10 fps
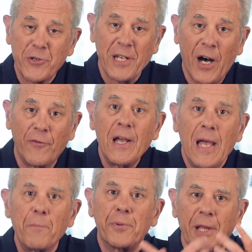yourself
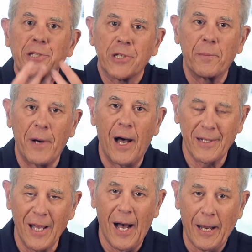and place it
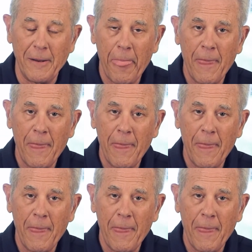upon God.